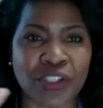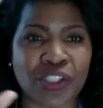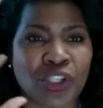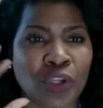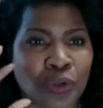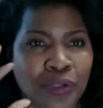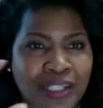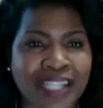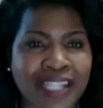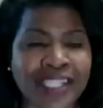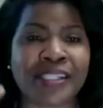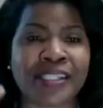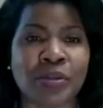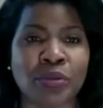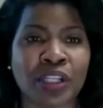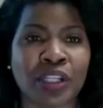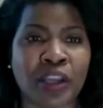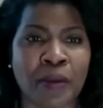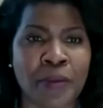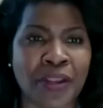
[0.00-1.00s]
So let's
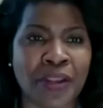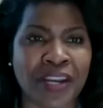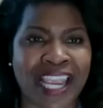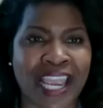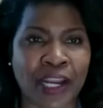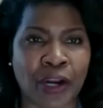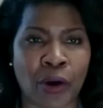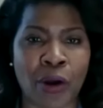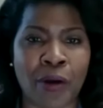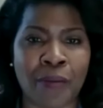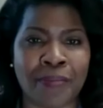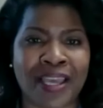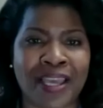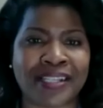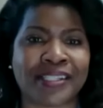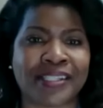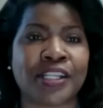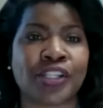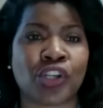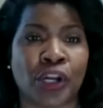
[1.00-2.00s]
communicate our own
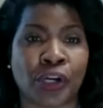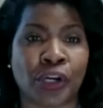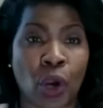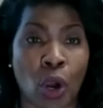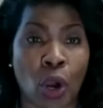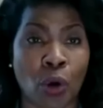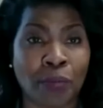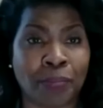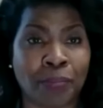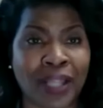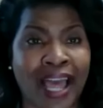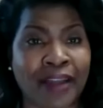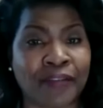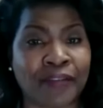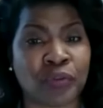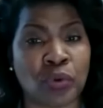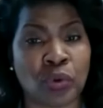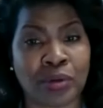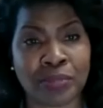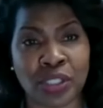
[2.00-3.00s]
message on our own
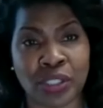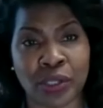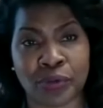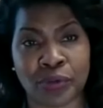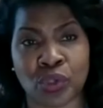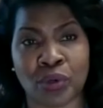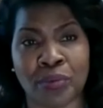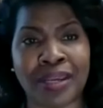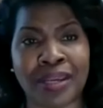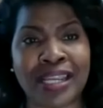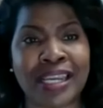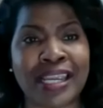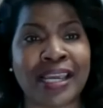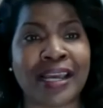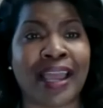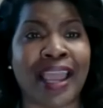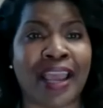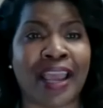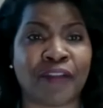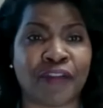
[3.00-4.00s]
platforms, social
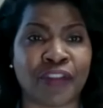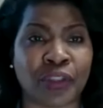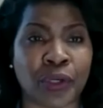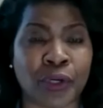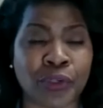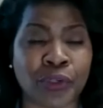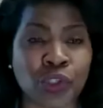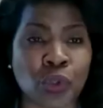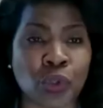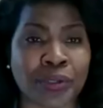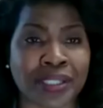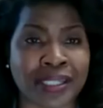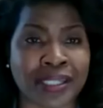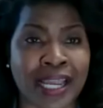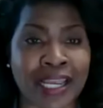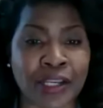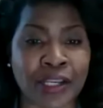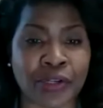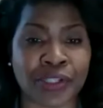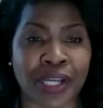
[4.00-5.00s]
media. And for those who are
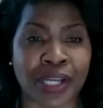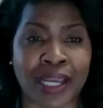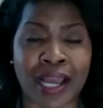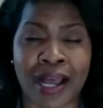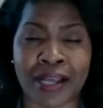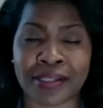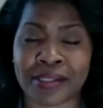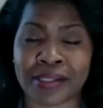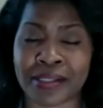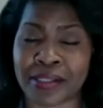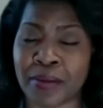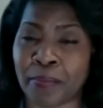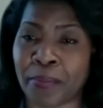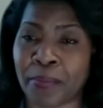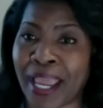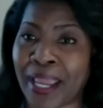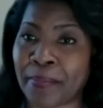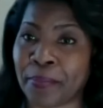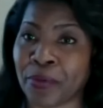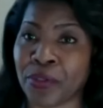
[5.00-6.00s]
saying your diocesan
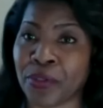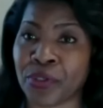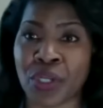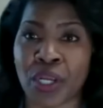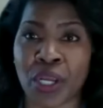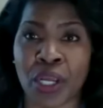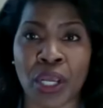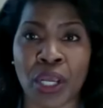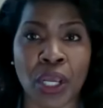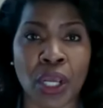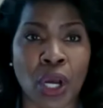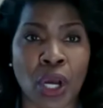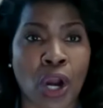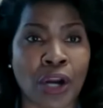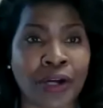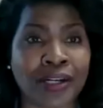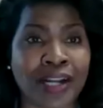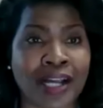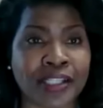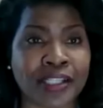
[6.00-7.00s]
papers
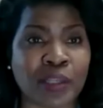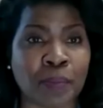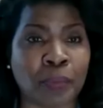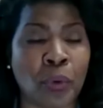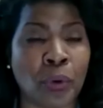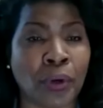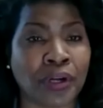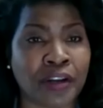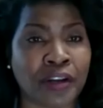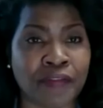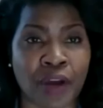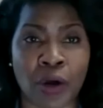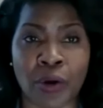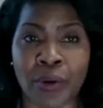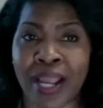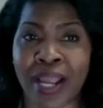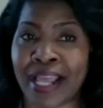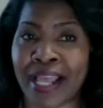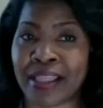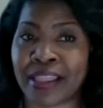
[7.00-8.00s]
are not supportive,
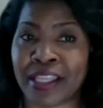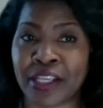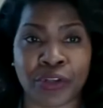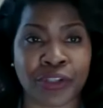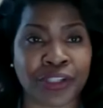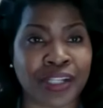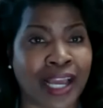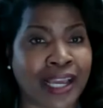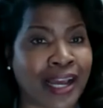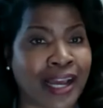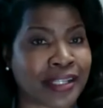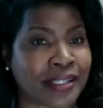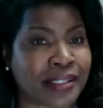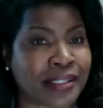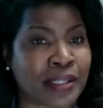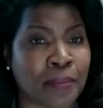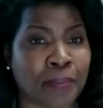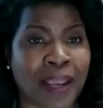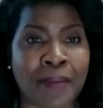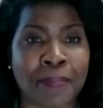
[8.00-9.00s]
okay, then your
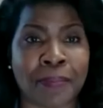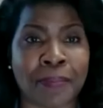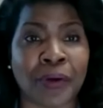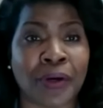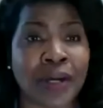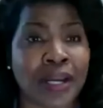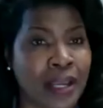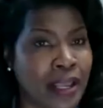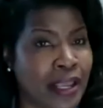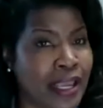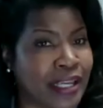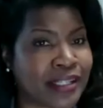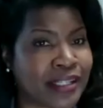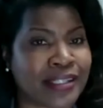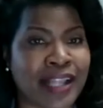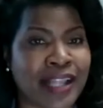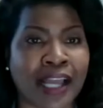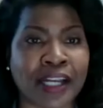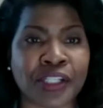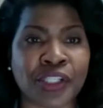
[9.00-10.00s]
diocesan paper
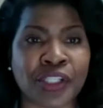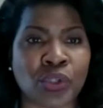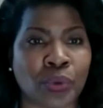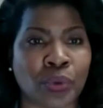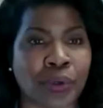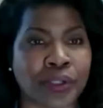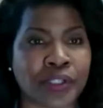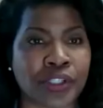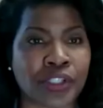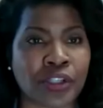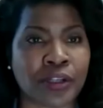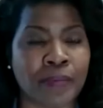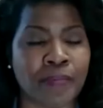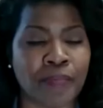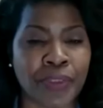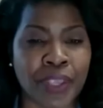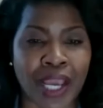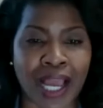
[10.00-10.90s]
is not a source.